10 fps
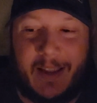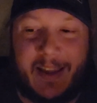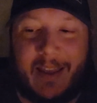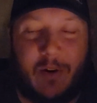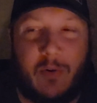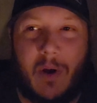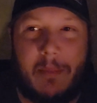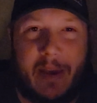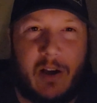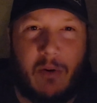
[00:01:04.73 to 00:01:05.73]
I couldn't
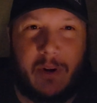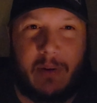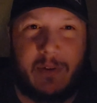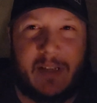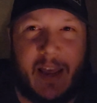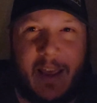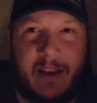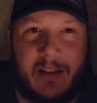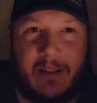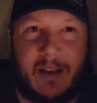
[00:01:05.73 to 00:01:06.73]
quite make out what he was
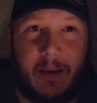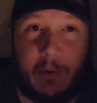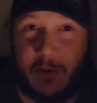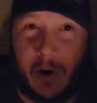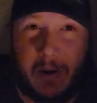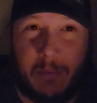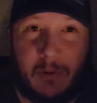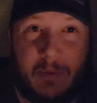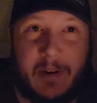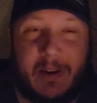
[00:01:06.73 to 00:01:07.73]
saying. It was
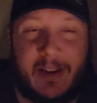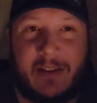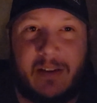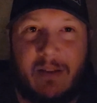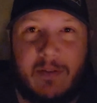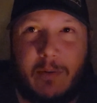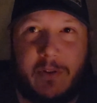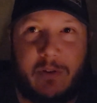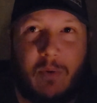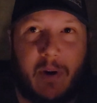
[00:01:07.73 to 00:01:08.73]
audible, but I guess the TV
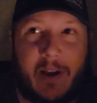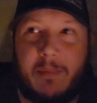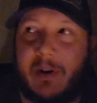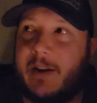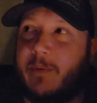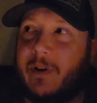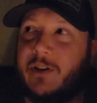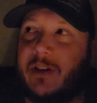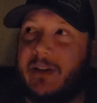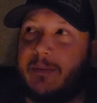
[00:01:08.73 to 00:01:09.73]
was too quiet. But anyway,
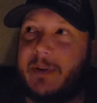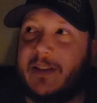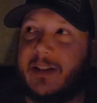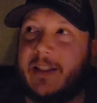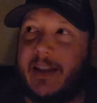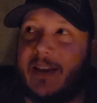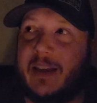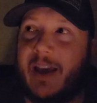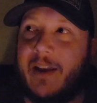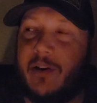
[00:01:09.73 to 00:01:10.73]
she's basically
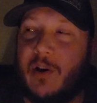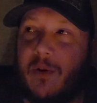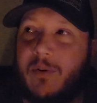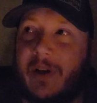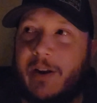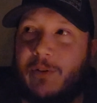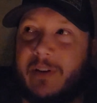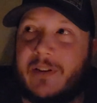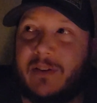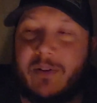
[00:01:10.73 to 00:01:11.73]
like, yeah, no, I
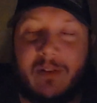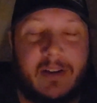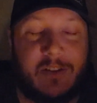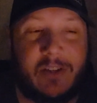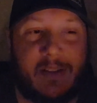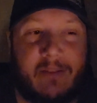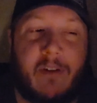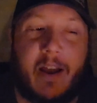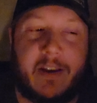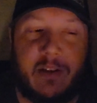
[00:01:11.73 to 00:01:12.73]
don't think so. And she's like,
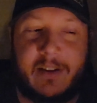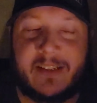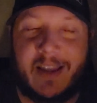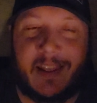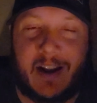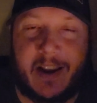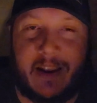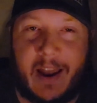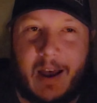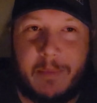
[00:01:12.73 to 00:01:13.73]
fine, you can stay the
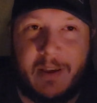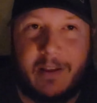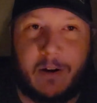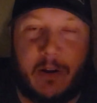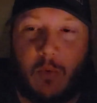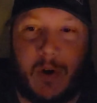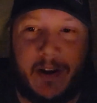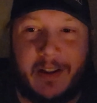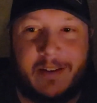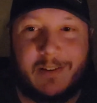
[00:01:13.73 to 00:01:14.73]
night. You happy? There, you
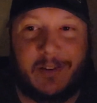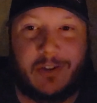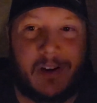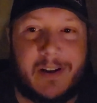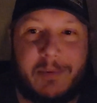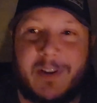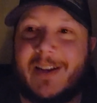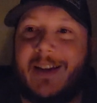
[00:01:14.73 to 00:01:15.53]
won. Like, shut up.